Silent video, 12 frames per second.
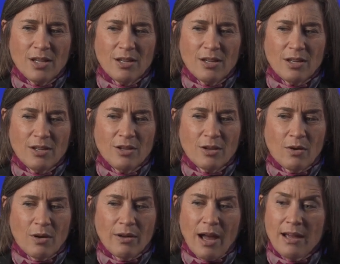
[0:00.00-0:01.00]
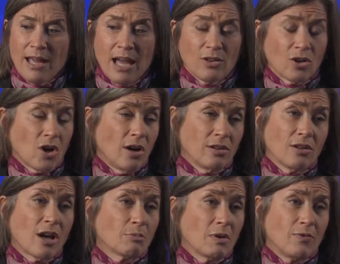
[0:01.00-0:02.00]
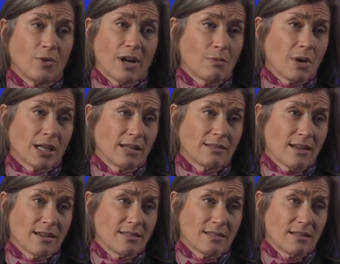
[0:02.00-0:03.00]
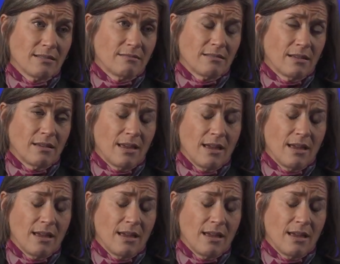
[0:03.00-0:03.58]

you know, I had the call long before I recognized it. Mm-hmm.